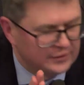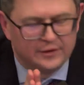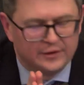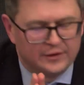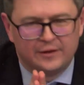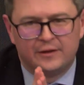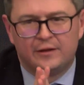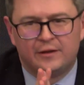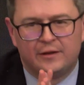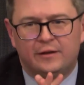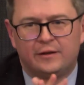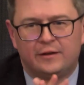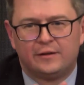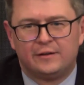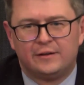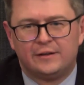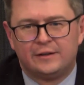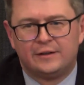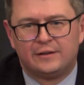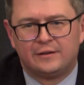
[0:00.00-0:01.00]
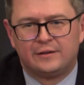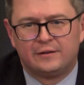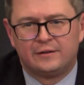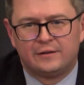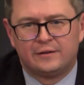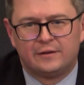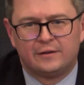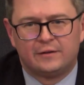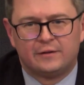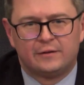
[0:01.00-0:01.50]

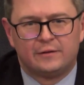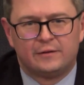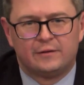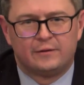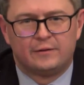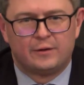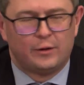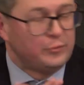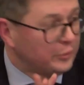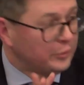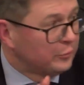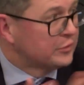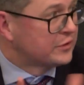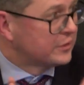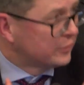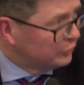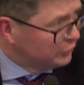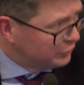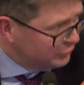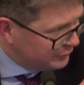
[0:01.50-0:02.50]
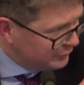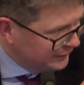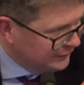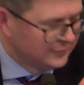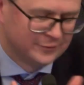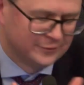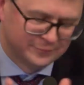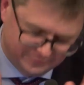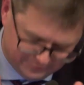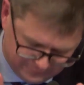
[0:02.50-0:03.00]
Though it was a good
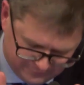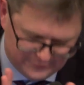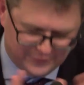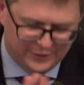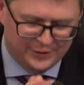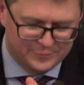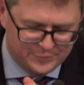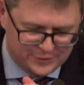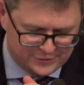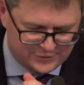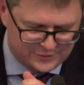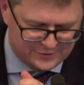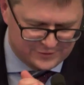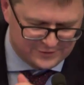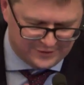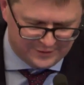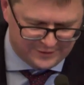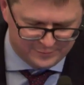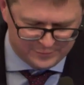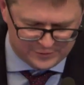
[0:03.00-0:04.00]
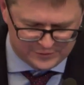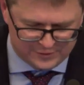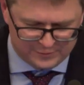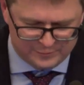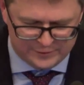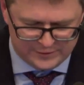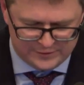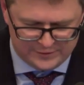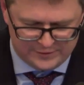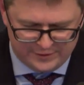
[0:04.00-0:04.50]
read, I must
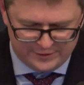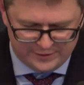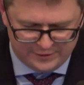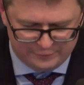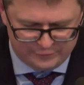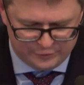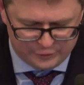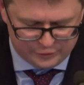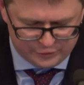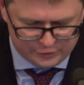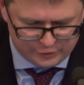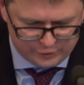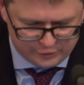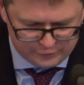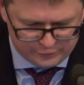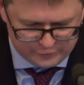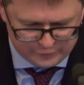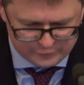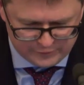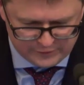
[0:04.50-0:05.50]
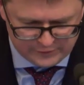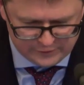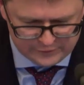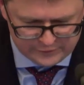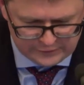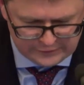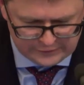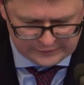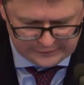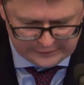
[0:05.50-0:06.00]
admit, and I have learned a lot from
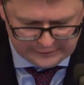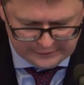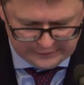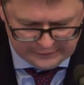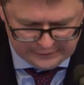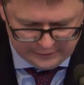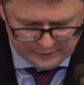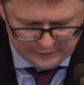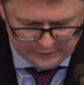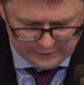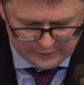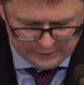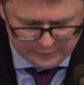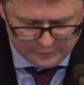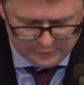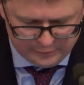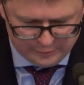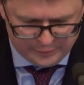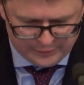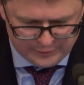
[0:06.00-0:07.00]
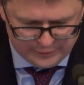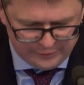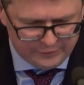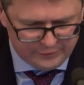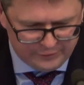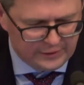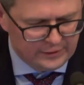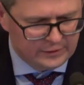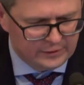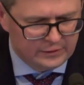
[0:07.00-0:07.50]
this. But I
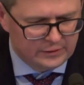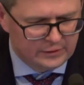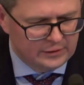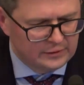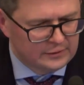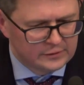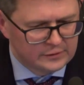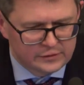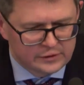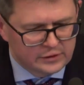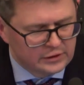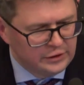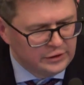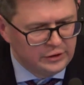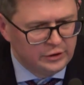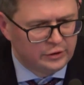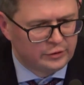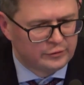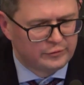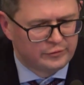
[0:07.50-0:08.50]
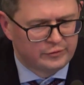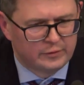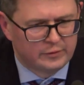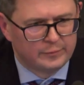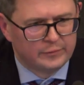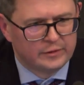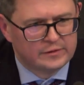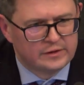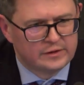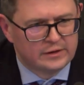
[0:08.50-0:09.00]
think it is clear
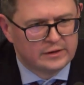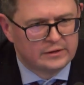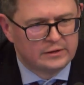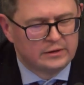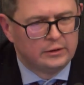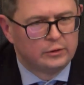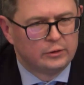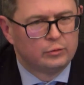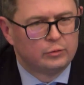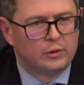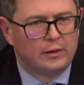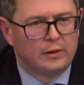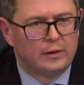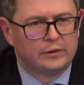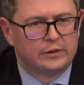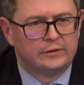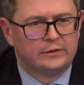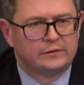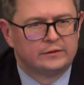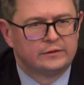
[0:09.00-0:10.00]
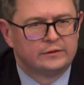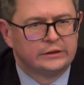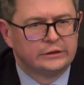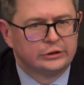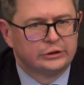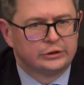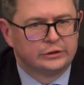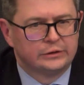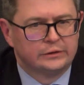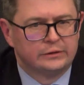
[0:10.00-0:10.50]
from the ZTE Huawei
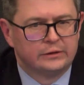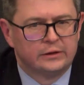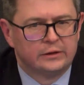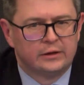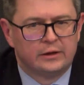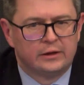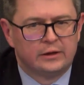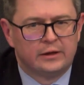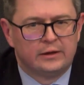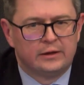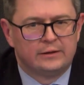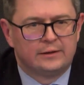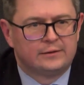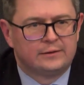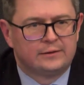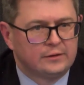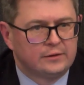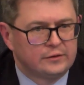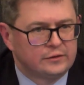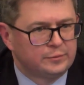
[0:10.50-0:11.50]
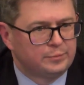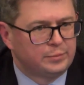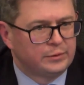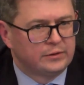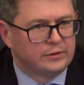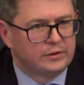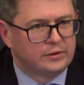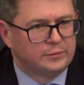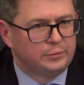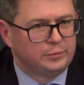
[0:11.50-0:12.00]
decision that this
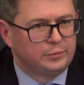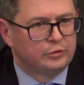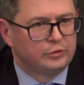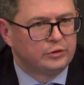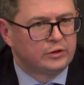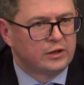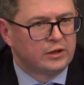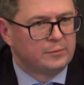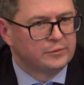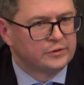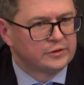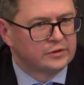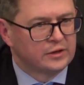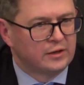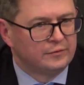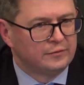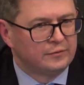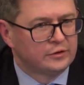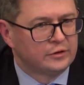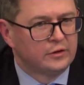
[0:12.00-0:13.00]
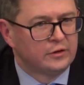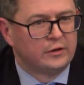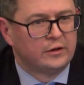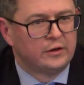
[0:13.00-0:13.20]
dispute comes up